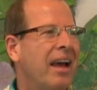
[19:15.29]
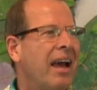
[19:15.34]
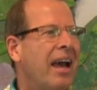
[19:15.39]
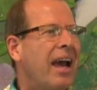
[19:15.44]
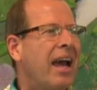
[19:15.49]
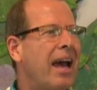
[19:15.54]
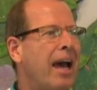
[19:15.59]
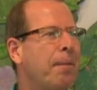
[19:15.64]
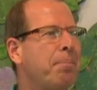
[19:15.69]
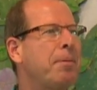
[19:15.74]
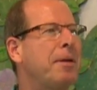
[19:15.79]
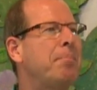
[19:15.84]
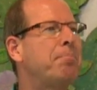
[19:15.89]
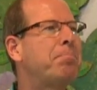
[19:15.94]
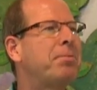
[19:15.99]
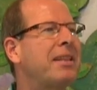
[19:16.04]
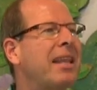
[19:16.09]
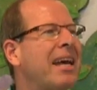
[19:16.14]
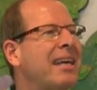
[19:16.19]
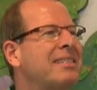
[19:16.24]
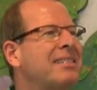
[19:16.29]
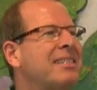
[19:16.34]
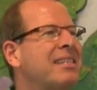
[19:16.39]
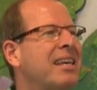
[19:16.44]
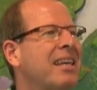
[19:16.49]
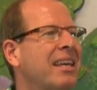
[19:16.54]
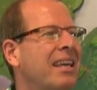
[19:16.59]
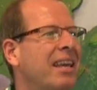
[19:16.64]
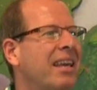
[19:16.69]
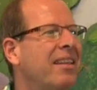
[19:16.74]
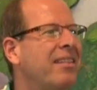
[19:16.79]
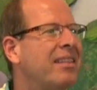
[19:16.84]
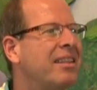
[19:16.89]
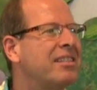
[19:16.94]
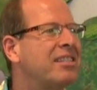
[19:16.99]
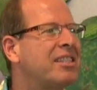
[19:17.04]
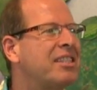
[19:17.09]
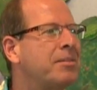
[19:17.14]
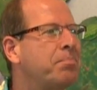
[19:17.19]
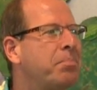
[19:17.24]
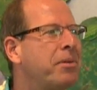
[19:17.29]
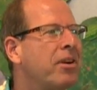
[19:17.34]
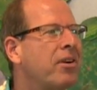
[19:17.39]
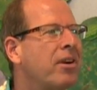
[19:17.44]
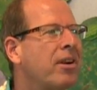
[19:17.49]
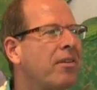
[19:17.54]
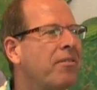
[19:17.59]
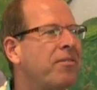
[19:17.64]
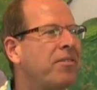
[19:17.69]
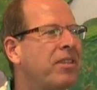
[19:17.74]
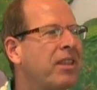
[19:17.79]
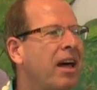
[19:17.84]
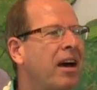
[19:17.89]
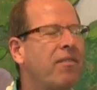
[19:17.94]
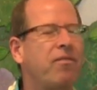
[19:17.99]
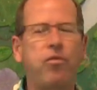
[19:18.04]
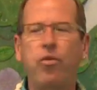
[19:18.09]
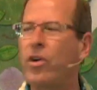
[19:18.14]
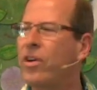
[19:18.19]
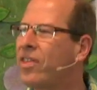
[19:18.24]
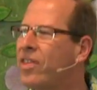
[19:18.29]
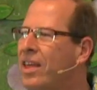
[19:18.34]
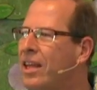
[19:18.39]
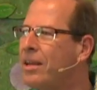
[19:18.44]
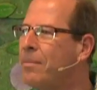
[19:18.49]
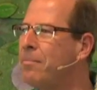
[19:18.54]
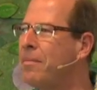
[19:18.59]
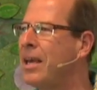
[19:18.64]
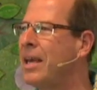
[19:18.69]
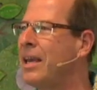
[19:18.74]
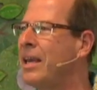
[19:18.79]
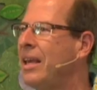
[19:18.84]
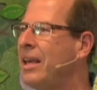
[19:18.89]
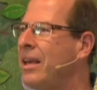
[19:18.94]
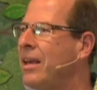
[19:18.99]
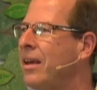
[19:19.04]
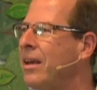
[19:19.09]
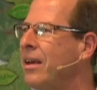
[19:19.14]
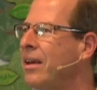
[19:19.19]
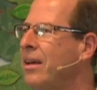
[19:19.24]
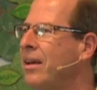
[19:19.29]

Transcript: Happy blessing in the spirit of love within me